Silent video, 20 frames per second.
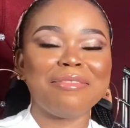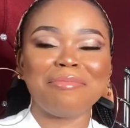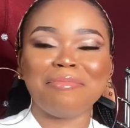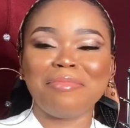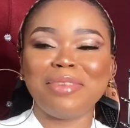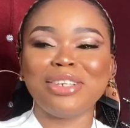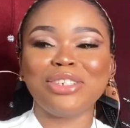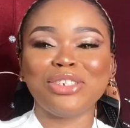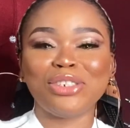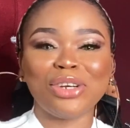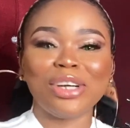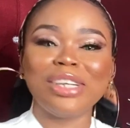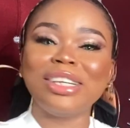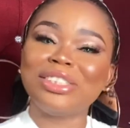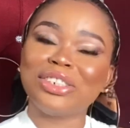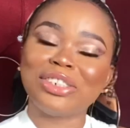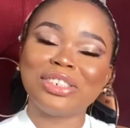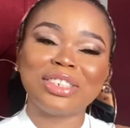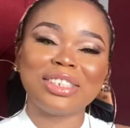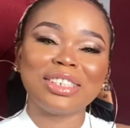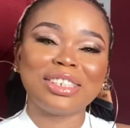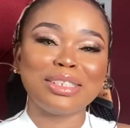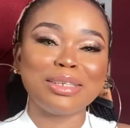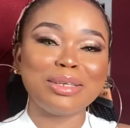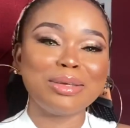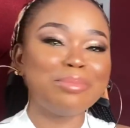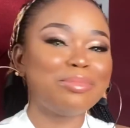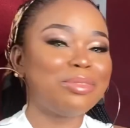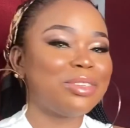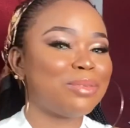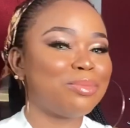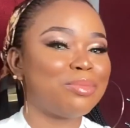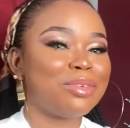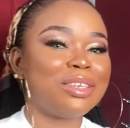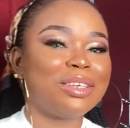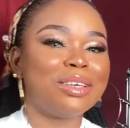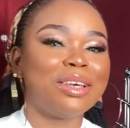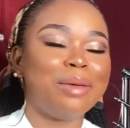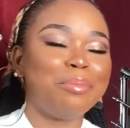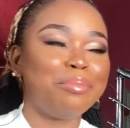make sure electricity
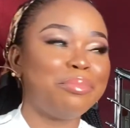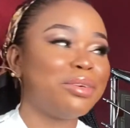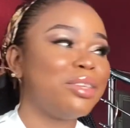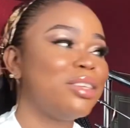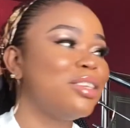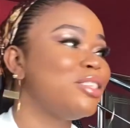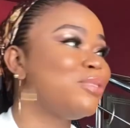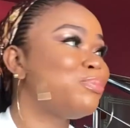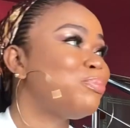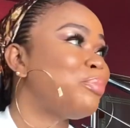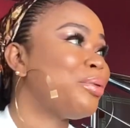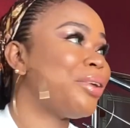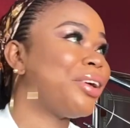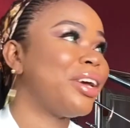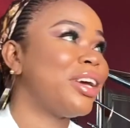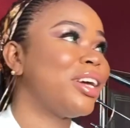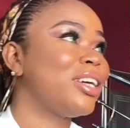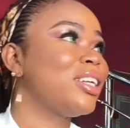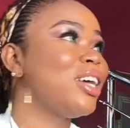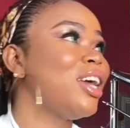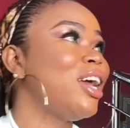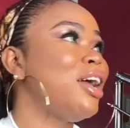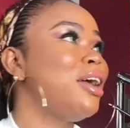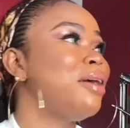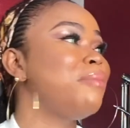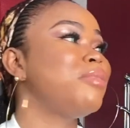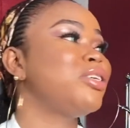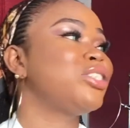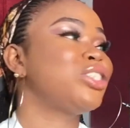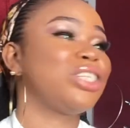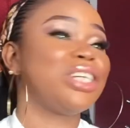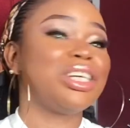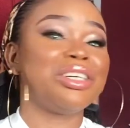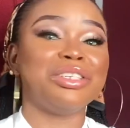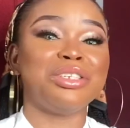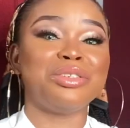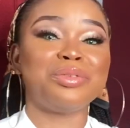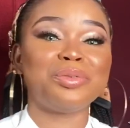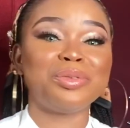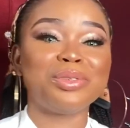bill is paid, make sure there
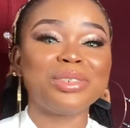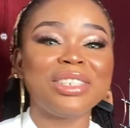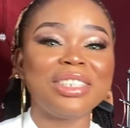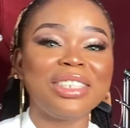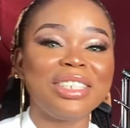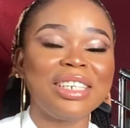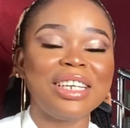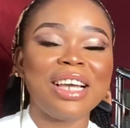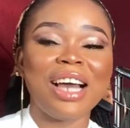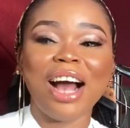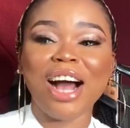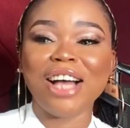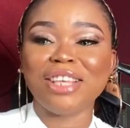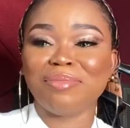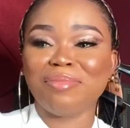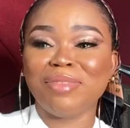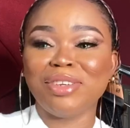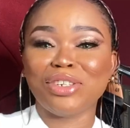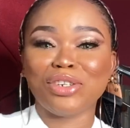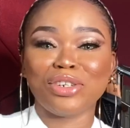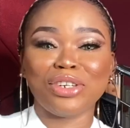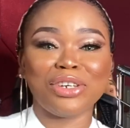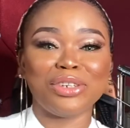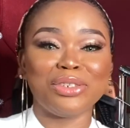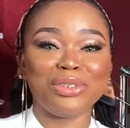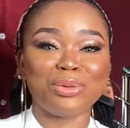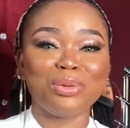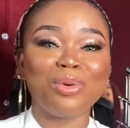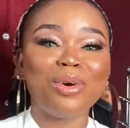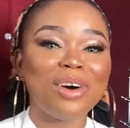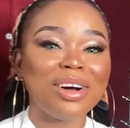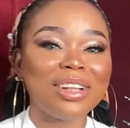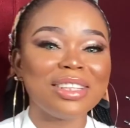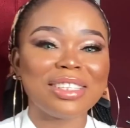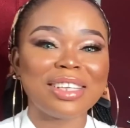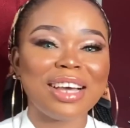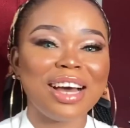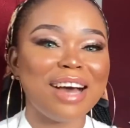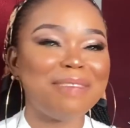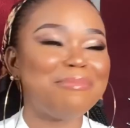is food in the house, make sure there is
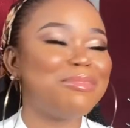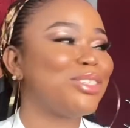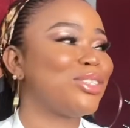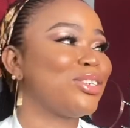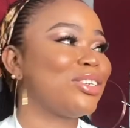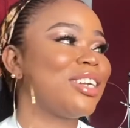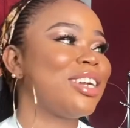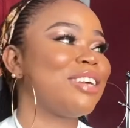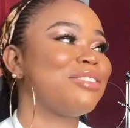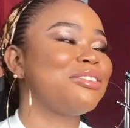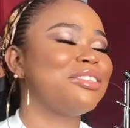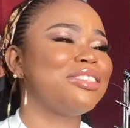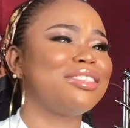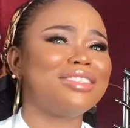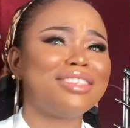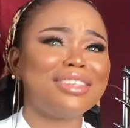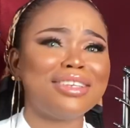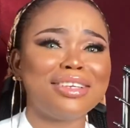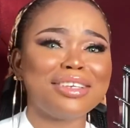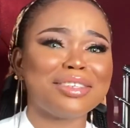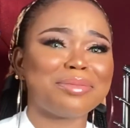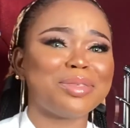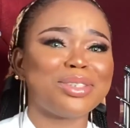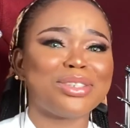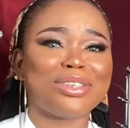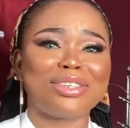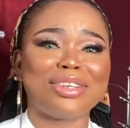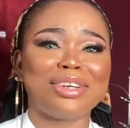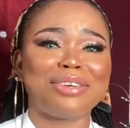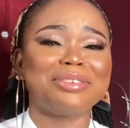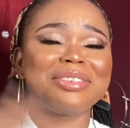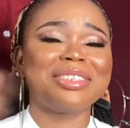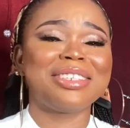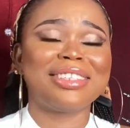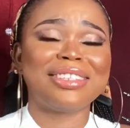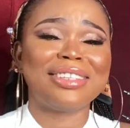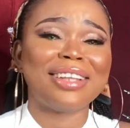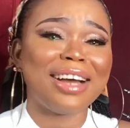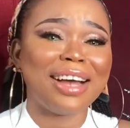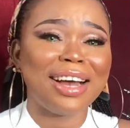water, make sure there is this, make sure there is
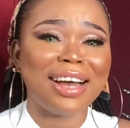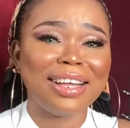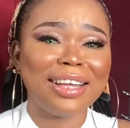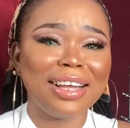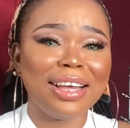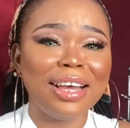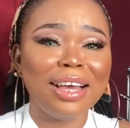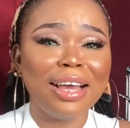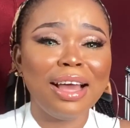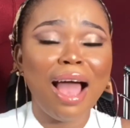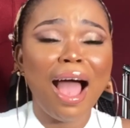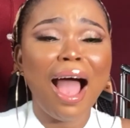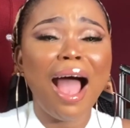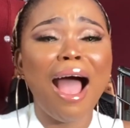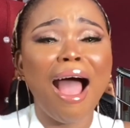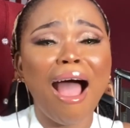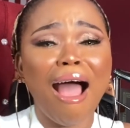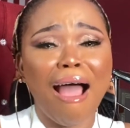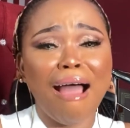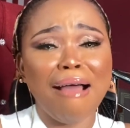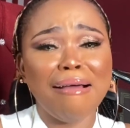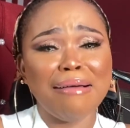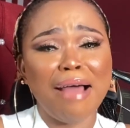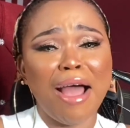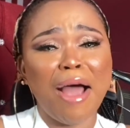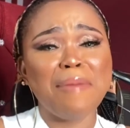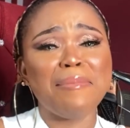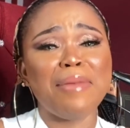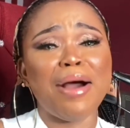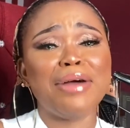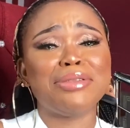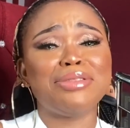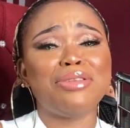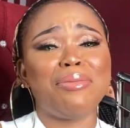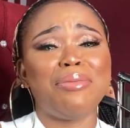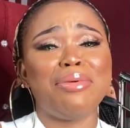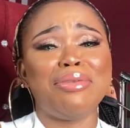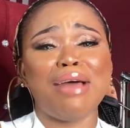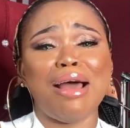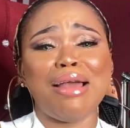that. I'm back to
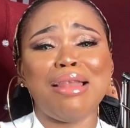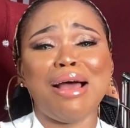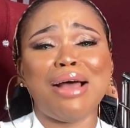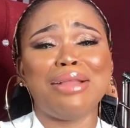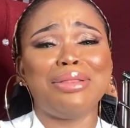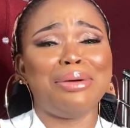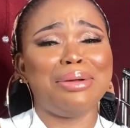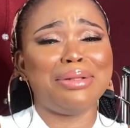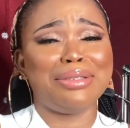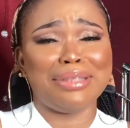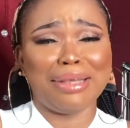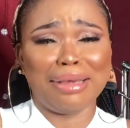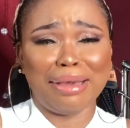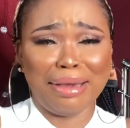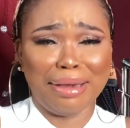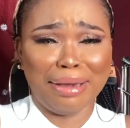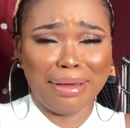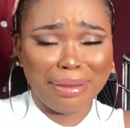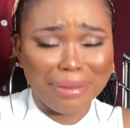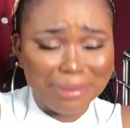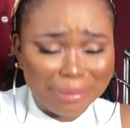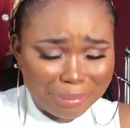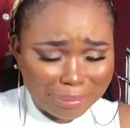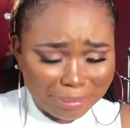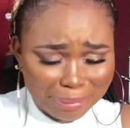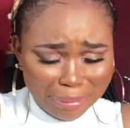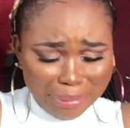being an adult again.